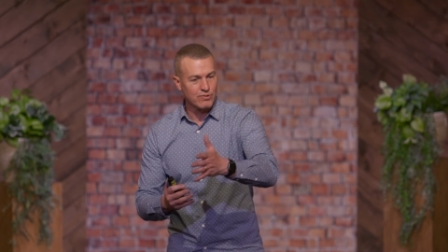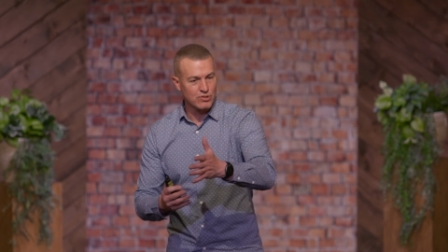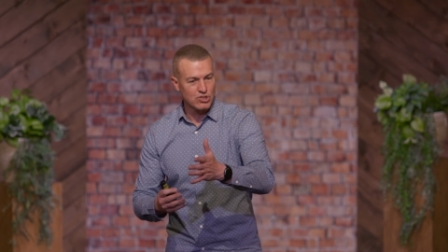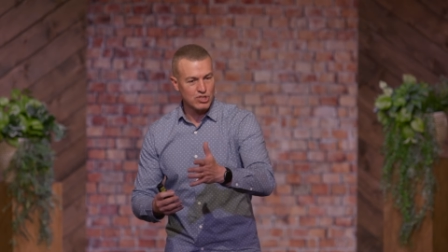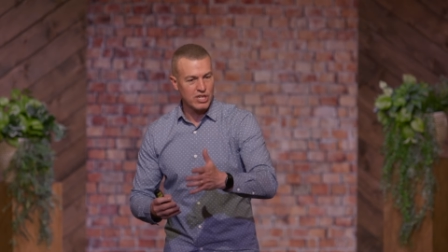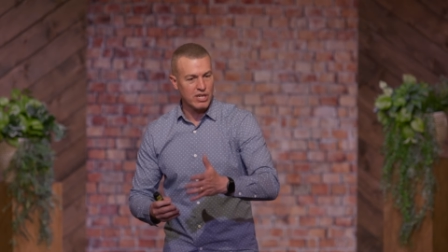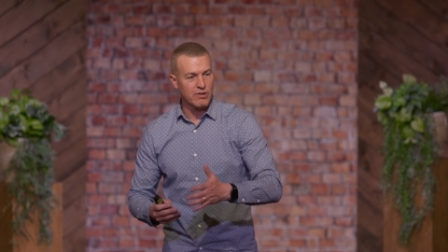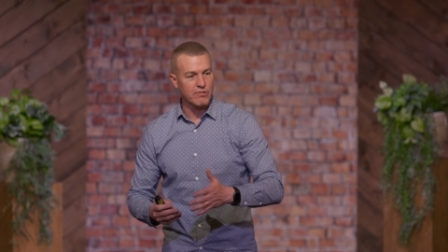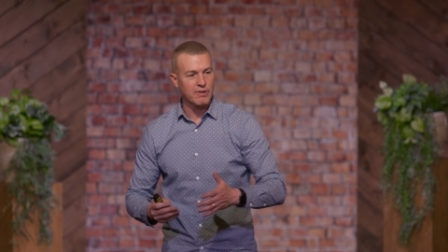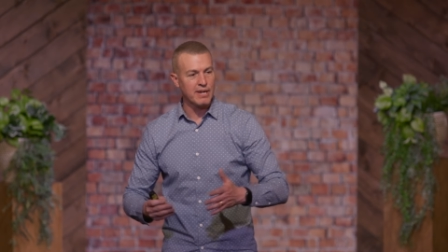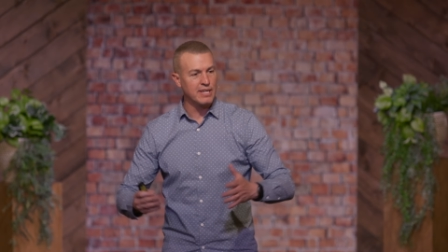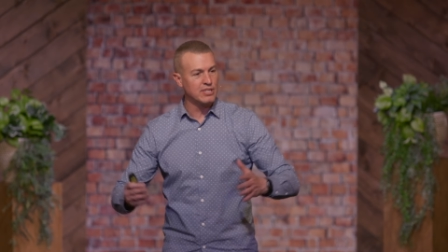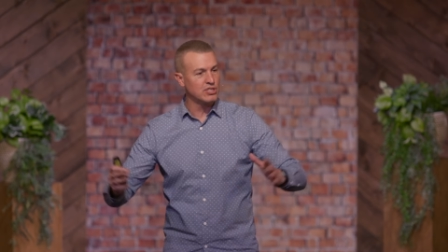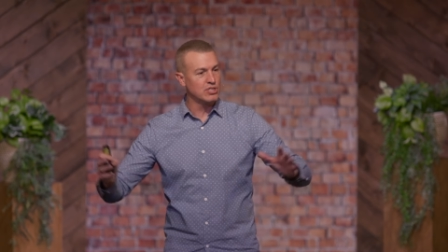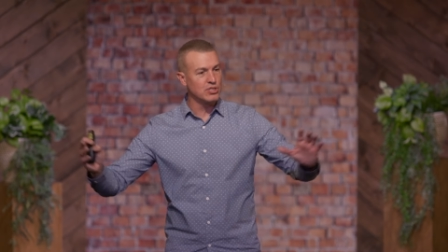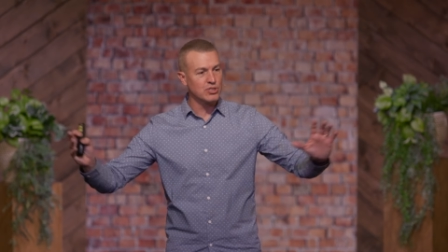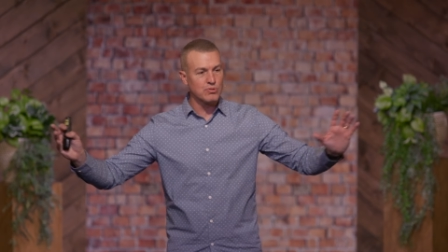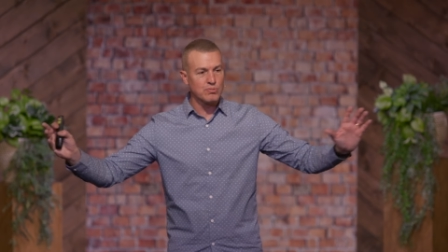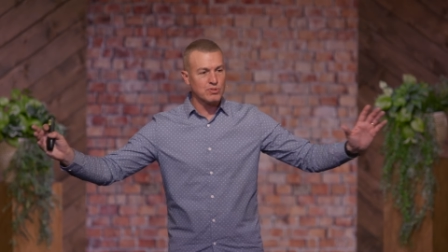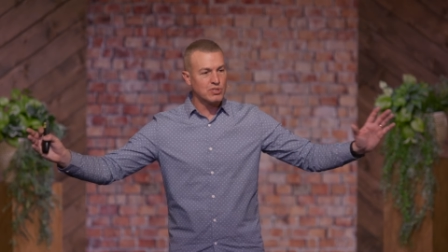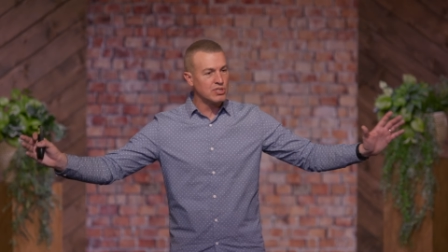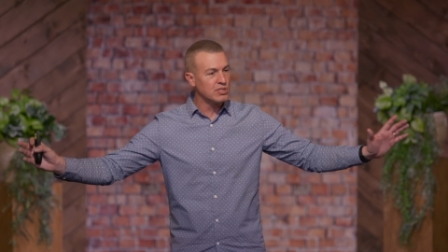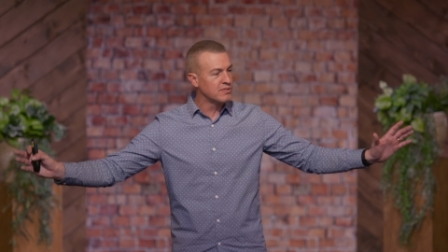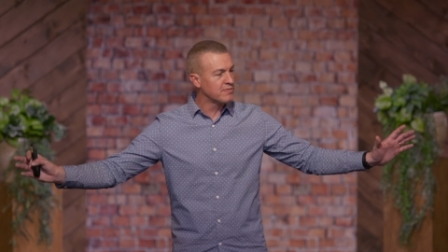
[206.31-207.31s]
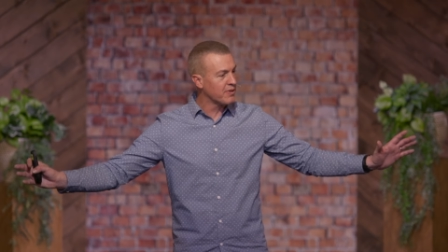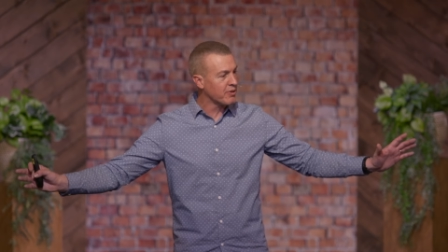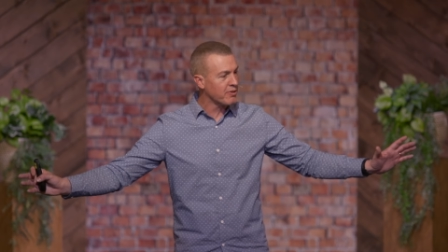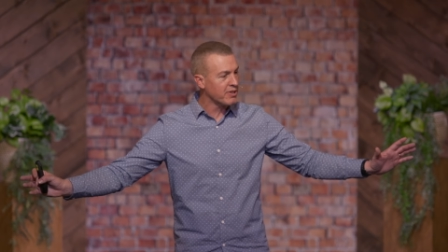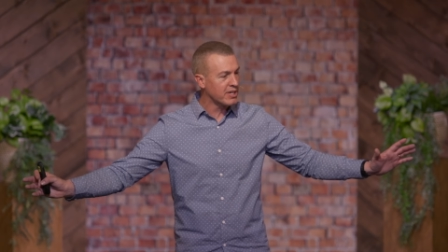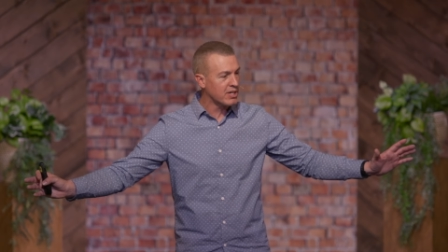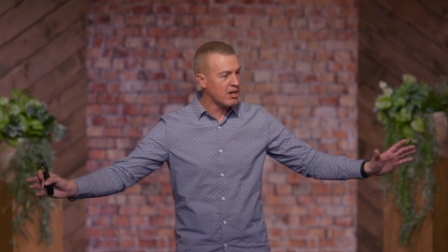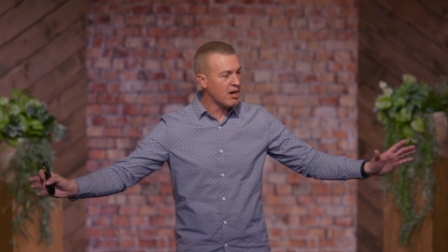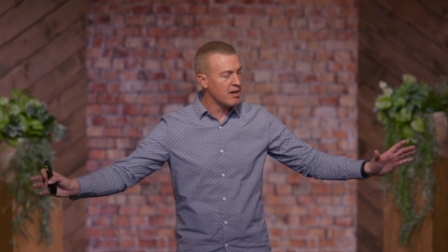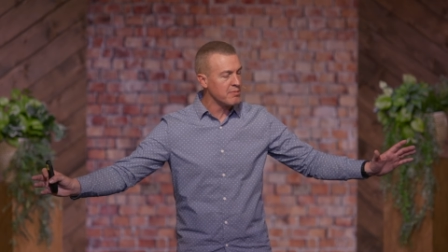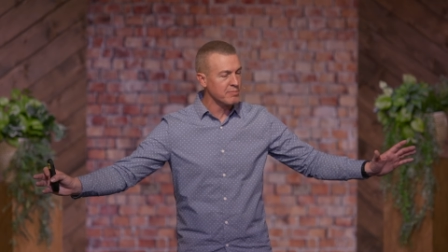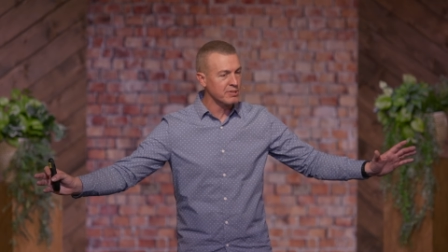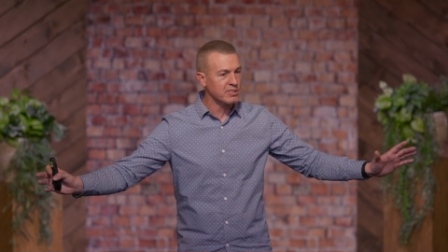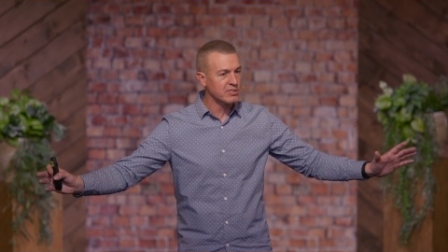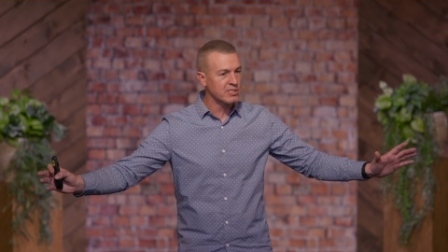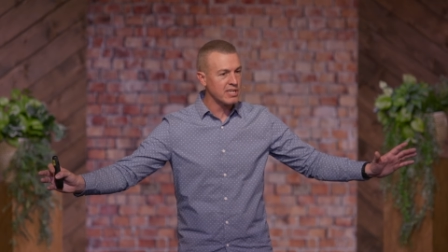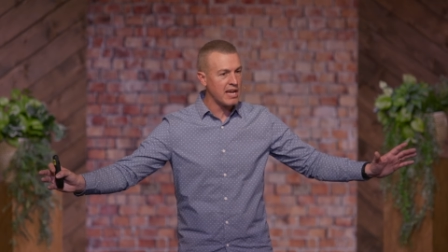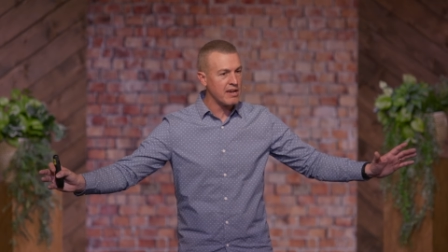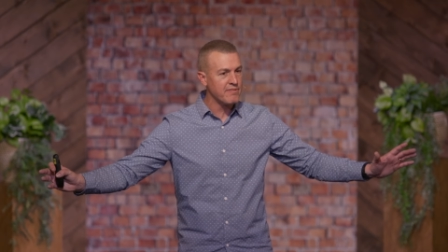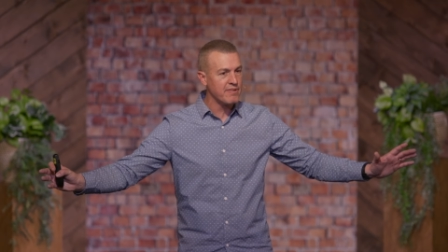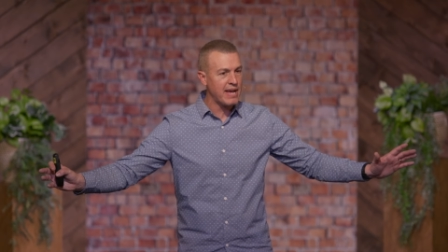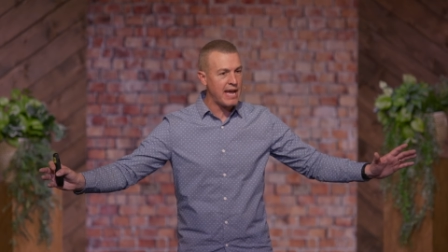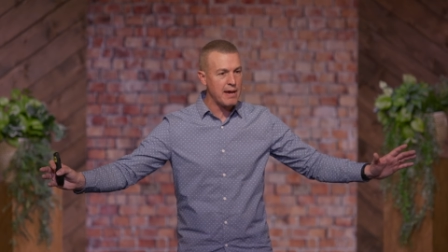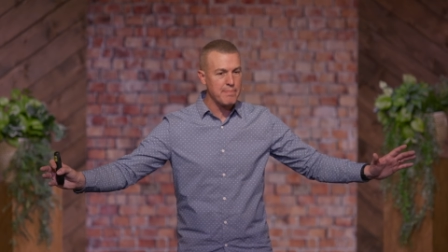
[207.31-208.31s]
generations, which is very common to
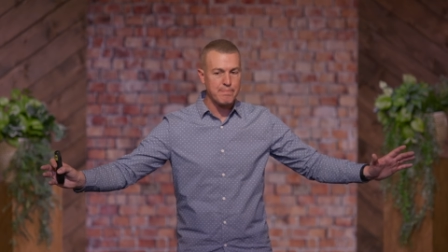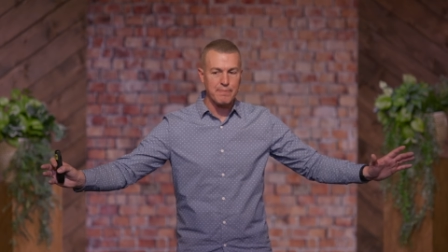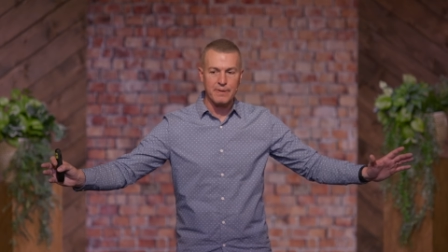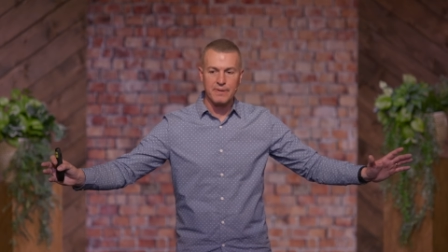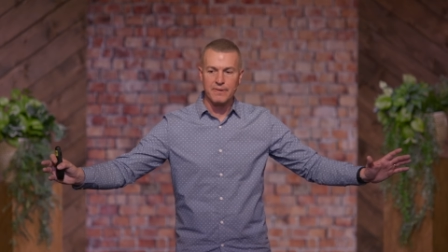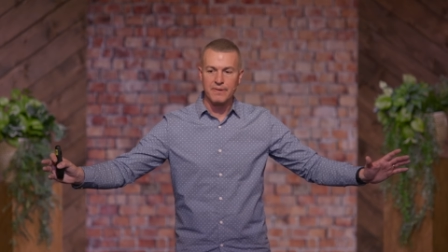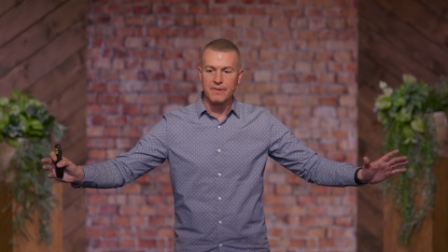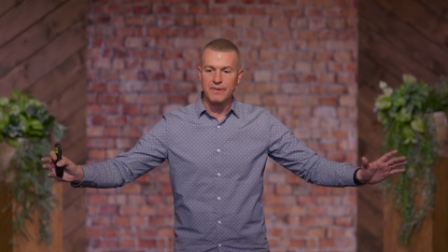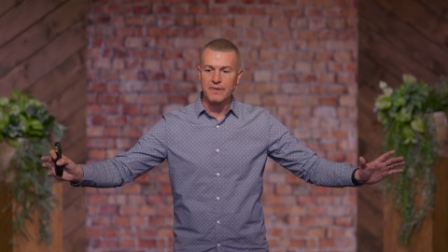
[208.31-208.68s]
have happen.